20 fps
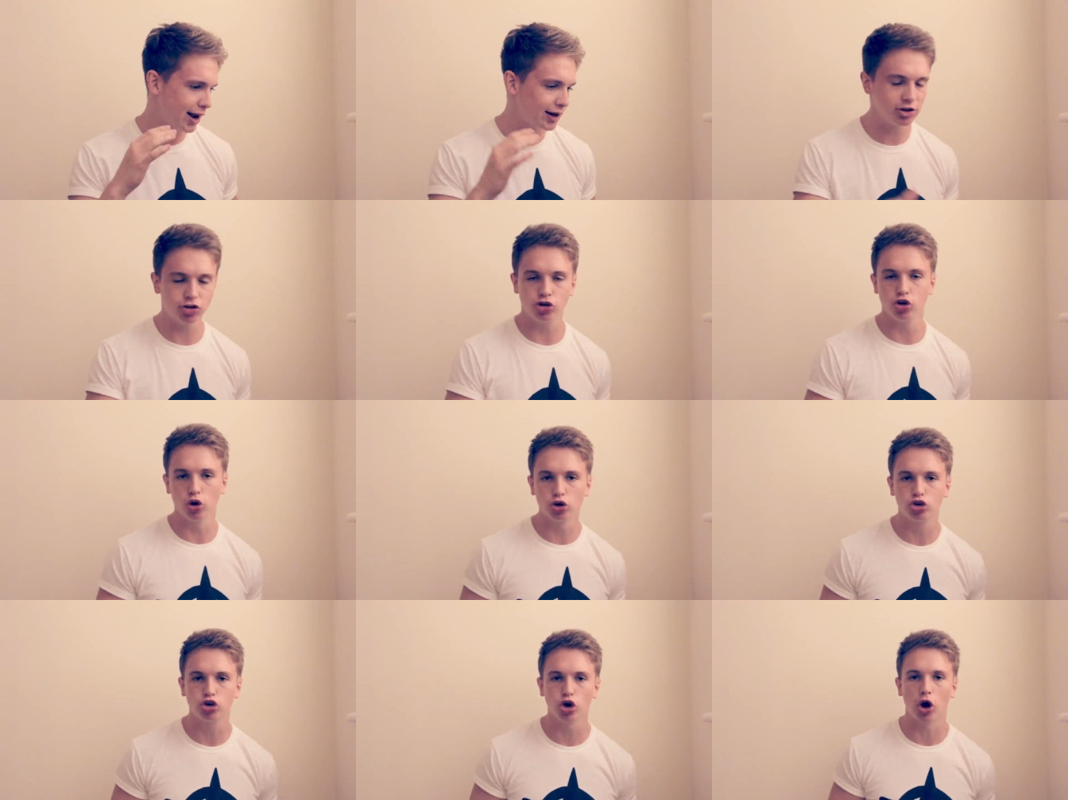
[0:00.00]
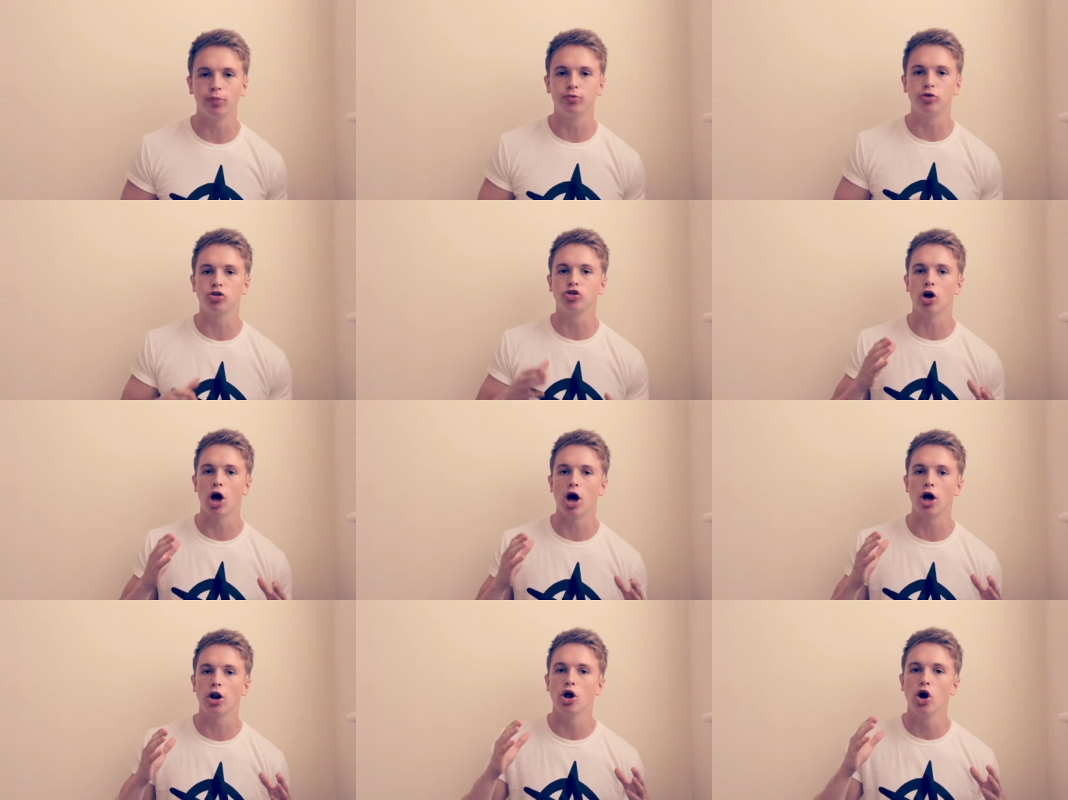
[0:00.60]
and it's your job to
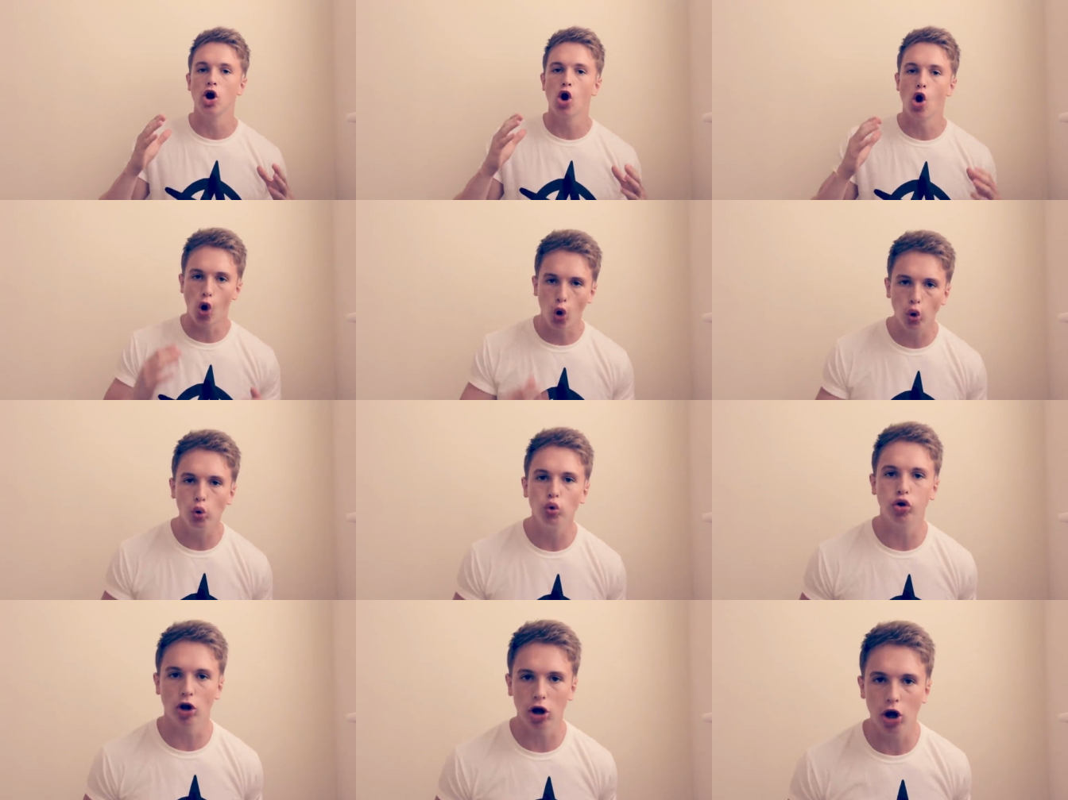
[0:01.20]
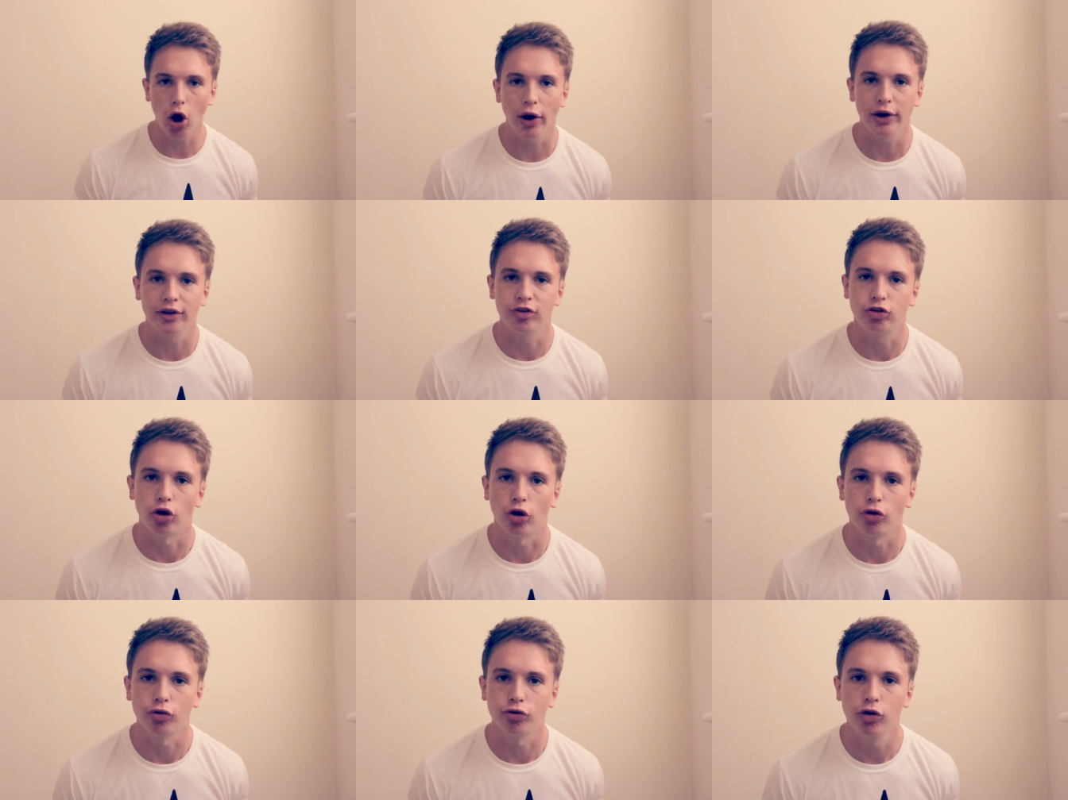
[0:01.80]
turn all the
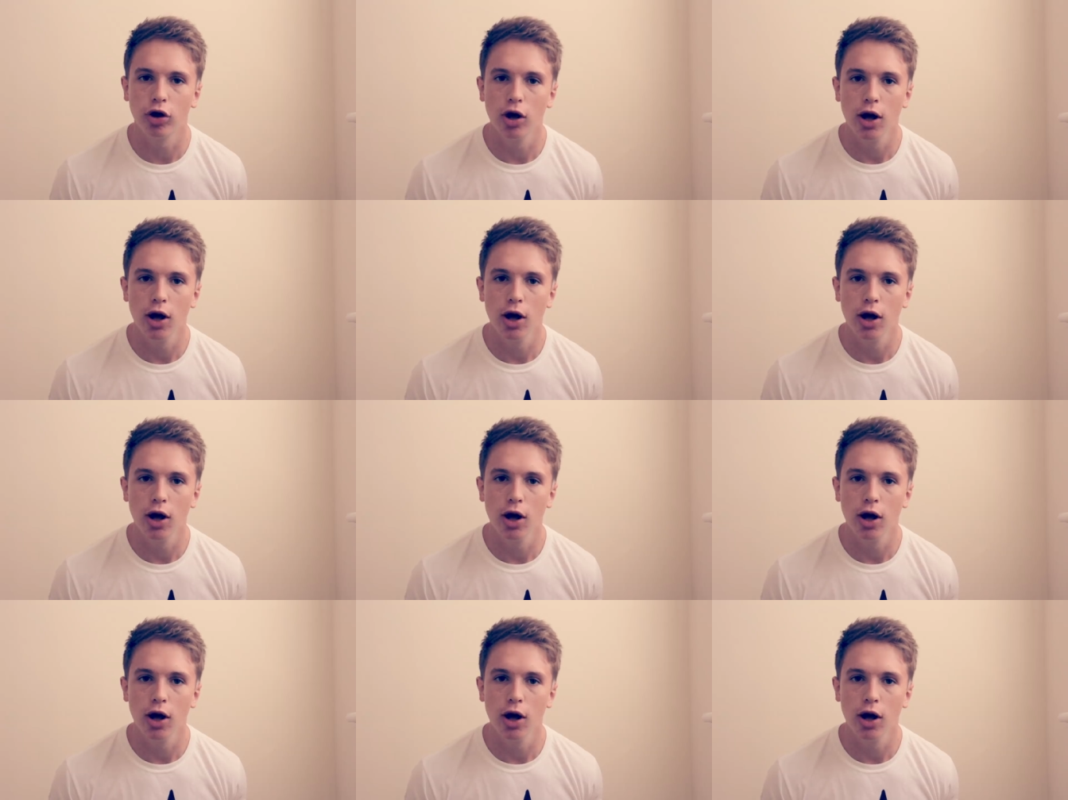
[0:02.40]
lights off.